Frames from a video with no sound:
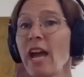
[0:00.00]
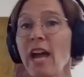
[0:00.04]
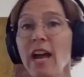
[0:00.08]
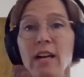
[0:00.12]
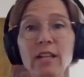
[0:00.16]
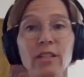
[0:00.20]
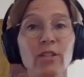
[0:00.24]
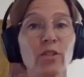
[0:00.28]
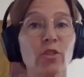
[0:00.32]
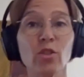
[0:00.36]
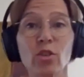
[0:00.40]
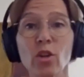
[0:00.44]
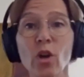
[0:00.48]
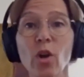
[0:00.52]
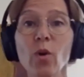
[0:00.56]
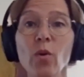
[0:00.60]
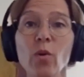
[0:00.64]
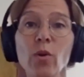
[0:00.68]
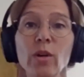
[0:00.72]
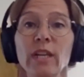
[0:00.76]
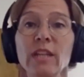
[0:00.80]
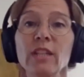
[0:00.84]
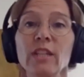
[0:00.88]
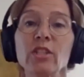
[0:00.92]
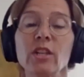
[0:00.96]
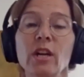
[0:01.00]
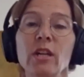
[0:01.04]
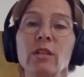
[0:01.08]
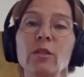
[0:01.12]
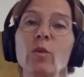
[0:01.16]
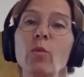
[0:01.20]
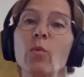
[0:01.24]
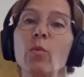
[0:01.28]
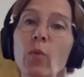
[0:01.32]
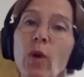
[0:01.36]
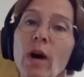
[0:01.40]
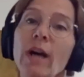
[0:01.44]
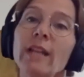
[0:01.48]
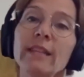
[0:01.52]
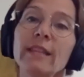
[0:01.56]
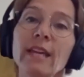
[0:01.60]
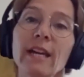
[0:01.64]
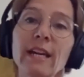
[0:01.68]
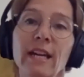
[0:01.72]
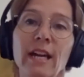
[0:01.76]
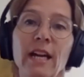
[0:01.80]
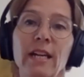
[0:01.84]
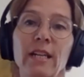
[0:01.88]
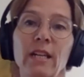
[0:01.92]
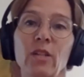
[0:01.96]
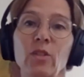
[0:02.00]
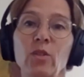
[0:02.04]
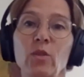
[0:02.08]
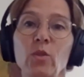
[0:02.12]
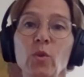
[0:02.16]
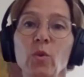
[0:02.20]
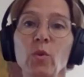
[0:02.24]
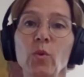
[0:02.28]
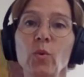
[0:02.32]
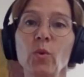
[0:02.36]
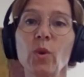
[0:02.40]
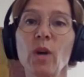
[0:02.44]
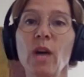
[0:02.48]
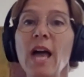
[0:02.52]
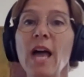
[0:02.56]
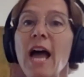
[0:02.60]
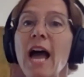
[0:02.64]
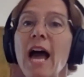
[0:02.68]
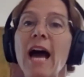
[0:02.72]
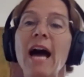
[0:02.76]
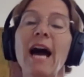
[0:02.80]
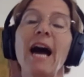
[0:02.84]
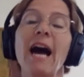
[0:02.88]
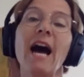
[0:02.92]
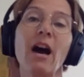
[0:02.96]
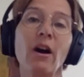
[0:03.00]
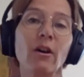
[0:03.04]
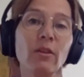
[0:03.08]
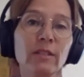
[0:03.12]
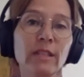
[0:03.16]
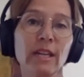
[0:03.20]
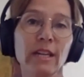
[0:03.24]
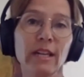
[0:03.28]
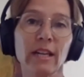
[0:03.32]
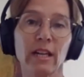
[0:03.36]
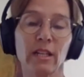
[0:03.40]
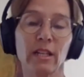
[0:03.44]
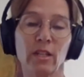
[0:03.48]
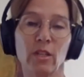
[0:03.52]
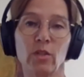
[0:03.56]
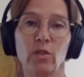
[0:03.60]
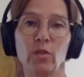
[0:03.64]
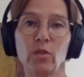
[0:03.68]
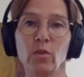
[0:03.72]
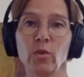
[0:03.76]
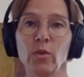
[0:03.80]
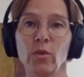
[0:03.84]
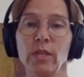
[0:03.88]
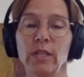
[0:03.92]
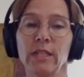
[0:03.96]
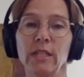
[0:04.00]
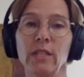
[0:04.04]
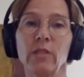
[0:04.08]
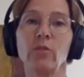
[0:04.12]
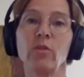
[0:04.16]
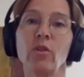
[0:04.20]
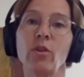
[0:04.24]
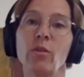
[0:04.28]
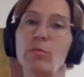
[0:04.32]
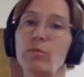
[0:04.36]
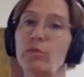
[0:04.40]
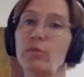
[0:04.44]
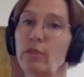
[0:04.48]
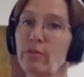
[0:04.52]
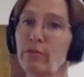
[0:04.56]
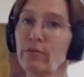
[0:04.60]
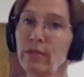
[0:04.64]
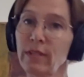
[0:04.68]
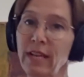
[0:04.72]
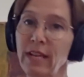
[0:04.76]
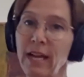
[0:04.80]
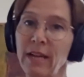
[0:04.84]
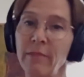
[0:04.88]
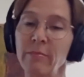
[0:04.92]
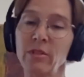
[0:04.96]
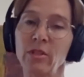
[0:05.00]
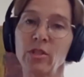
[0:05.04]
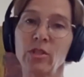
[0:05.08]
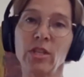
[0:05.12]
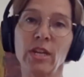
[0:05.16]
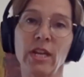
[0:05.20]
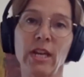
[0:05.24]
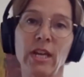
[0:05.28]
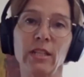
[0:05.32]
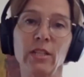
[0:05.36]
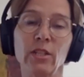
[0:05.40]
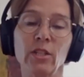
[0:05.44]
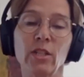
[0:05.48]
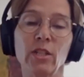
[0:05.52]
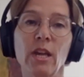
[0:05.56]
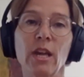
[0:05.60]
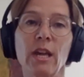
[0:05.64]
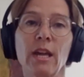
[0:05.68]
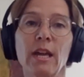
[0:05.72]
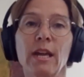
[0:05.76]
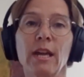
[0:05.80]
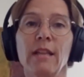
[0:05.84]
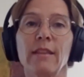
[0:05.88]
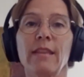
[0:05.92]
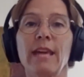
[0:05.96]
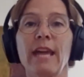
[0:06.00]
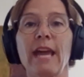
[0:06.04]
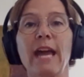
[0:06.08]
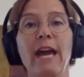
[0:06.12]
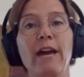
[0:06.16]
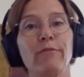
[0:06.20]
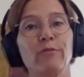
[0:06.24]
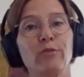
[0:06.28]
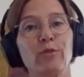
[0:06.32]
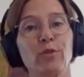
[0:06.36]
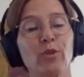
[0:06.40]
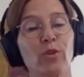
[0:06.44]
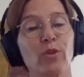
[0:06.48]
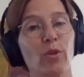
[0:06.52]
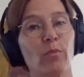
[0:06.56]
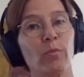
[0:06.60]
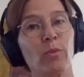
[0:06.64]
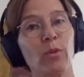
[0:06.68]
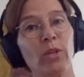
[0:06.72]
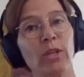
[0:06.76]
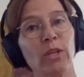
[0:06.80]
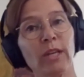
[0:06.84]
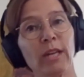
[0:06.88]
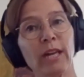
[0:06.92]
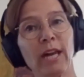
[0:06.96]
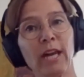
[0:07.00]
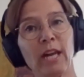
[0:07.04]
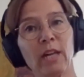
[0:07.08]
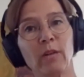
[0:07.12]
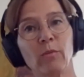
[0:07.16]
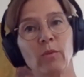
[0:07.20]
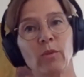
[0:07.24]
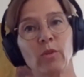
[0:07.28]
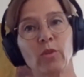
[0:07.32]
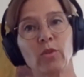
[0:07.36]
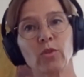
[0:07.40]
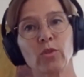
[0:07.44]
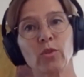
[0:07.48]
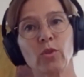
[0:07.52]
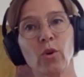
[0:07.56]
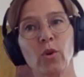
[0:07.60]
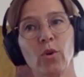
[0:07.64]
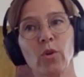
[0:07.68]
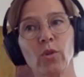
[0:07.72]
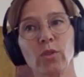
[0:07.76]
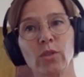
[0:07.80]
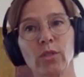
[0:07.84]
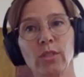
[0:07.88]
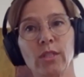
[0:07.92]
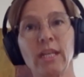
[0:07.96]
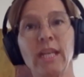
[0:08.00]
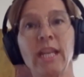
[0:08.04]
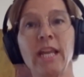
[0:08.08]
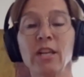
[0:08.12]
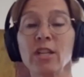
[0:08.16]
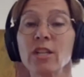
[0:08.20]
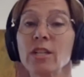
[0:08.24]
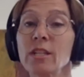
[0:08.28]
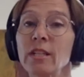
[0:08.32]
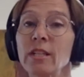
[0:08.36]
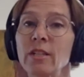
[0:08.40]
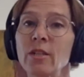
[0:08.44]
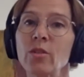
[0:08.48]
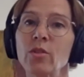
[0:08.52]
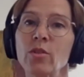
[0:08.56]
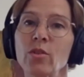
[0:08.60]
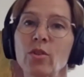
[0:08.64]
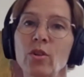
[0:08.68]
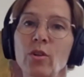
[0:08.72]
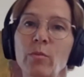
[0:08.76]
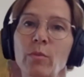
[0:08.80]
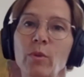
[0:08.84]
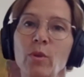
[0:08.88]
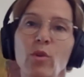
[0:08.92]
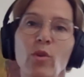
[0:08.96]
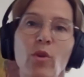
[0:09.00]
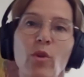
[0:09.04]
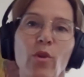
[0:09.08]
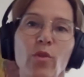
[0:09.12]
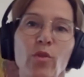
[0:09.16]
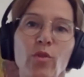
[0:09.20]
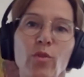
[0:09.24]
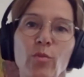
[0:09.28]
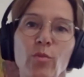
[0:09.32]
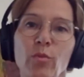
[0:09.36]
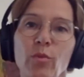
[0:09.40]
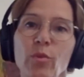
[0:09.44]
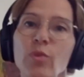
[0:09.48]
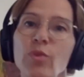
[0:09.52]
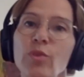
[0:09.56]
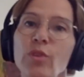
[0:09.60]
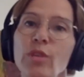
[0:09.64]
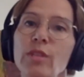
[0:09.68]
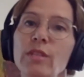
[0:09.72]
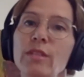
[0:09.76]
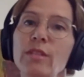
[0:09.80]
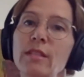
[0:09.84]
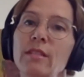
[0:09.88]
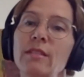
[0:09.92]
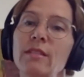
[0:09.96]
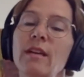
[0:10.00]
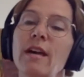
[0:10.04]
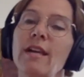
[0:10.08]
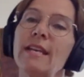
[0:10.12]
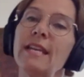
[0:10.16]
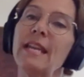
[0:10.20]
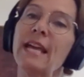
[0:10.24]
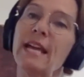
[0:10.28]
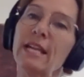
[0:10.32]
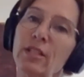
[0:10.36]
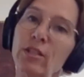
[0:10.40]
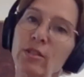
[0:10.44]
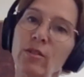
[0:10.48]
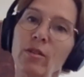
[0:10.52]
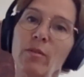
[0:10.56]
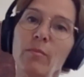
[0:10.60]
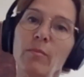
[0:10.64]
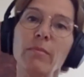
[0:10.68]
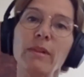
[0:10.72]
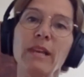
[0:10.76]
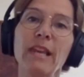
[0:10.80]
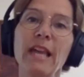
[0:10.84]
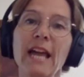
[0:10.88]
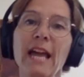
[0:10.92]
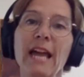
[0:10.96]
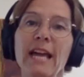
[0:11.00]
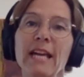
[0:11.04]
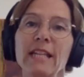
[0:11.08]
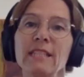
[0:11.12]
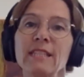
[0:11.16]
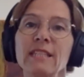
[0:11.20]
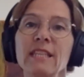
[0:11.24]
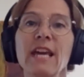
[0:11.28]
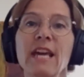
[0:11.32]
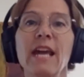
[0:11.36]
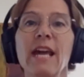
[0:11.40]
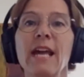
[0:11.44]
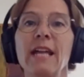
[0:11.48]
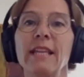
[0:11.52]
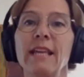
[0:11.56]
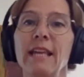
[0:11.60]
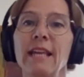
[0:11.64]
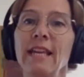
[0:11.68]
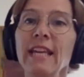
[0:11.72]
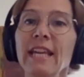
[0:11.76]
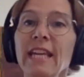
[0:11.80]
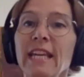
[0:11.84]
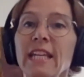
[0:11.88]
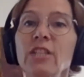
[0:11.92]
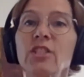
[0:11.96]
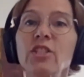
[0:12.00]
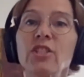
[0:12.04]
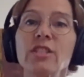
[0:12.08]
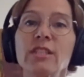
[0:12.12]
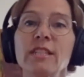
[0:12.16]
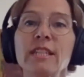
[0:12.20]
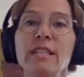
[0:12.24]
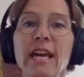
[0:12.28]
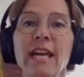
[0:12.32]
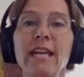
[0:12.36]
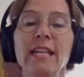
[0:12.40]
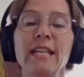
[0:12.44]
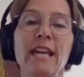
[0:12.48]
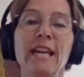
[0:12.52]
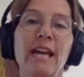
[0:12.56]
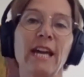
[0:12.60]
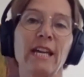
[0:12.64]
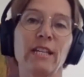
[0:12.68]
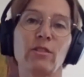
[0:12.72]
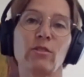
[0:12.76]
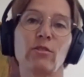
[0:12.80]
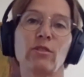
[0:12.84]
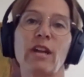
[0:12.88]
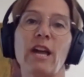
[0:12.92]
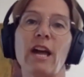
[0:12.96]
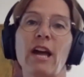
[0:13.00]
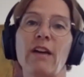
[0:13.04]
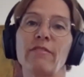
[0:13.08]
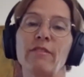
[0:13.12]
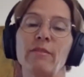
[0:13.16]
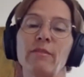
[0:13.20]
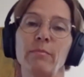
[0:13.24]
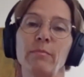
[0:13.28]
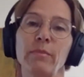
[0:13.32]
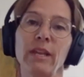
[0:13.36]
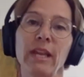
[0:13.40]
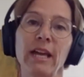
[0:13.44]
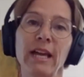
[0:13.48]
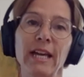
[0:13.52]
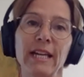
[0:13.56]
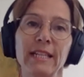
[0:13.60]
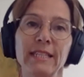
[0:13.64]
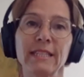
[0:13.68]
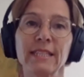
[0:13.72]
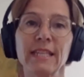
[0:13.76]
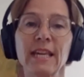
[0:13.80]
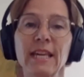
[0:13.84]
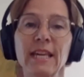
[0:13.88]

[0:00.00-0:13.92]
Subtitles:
show each other what they're gonna do, how they're gonna do it in terms of climate change. They have to communicate what is called nationally determined contributions. These are national plans that each state has to have in place,